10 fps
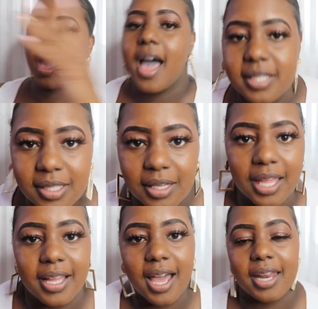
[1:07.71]
I still
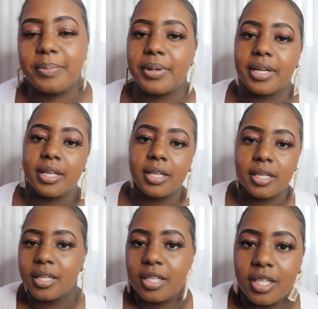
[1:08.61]
ain't got it, but
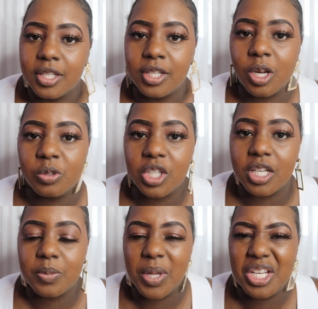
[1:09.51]
don't
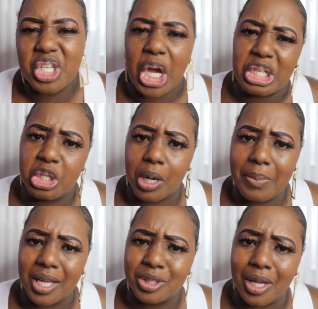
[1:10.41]
judge me, judge your
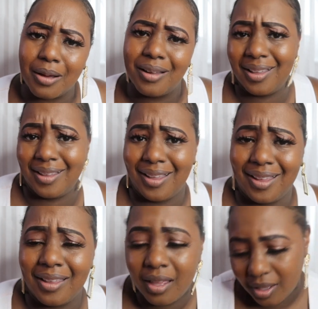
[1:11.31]
big toe.
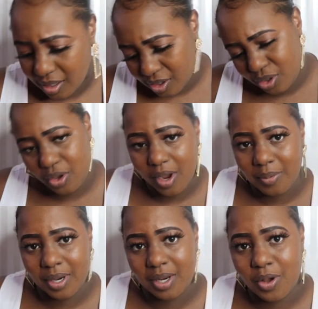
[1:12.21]
You
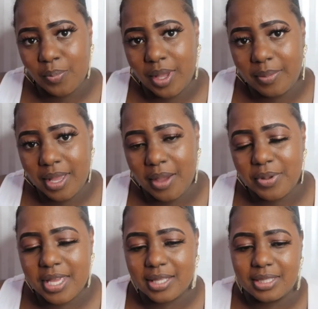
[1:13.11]
already know, baby, how
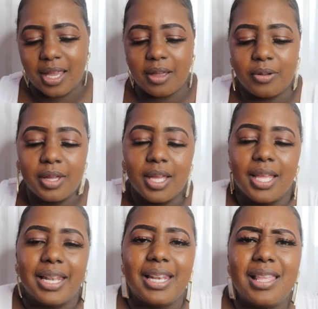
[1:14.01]
we get down.
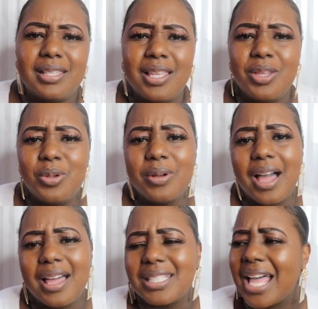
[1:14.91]
Listen, you
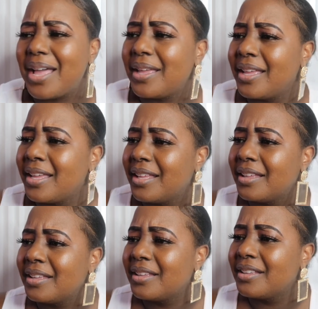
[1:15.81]
guys, I
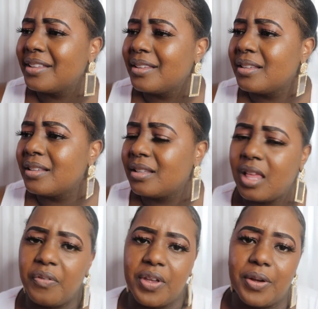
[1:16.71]

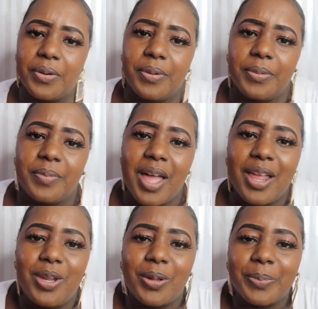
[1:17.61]
love you.
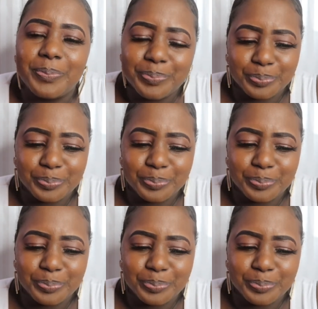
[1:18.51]
I do.